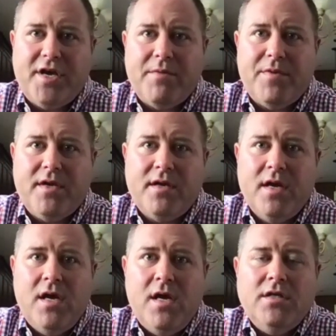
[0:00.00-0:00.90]
champion.
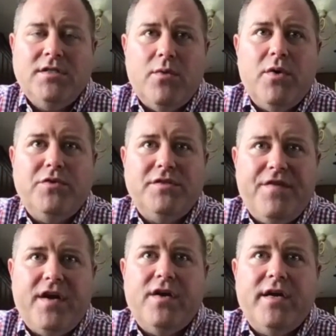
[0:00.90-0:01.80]
So it was
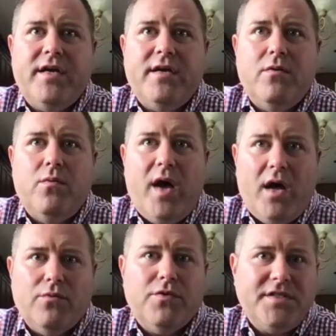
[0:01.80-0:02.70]
very
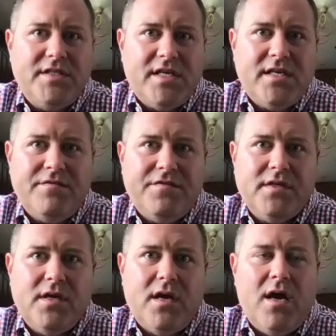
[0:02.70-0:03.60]
well received.
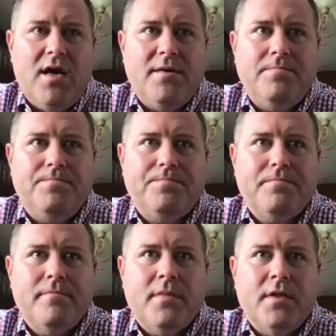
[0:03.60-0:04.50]

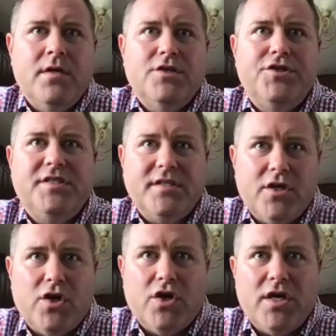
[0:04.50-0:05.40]
She's
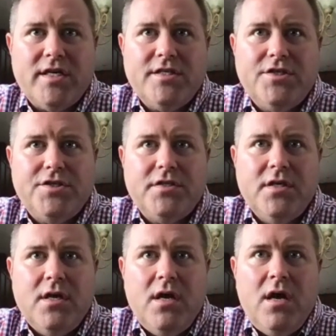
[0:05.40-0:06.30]
encouraged.
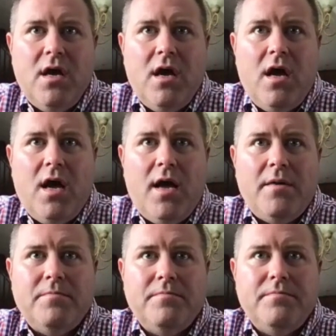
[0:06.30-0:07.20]

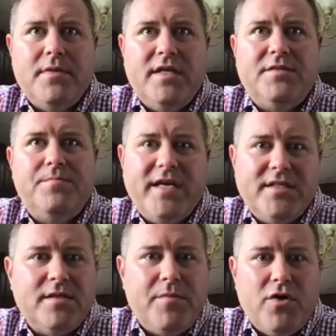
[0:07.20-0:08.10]
It's
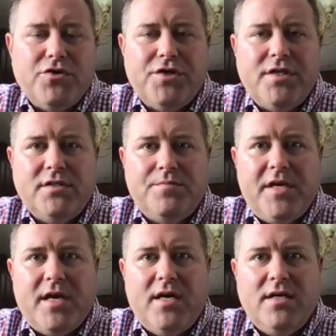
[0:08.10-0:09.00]
mixed emotions
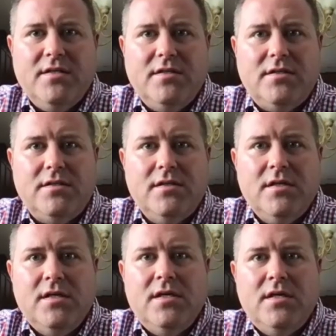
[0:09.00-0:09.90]
because
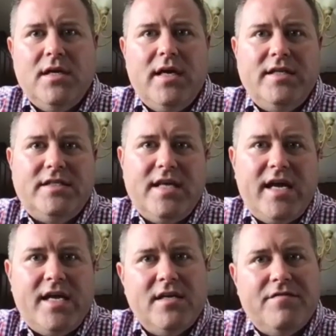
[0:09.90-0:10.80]
it's the
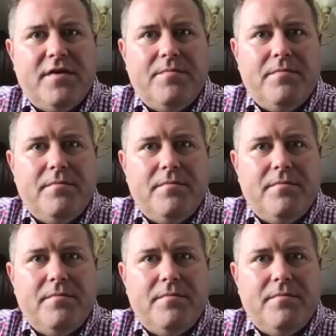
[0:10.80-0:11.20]
end of a,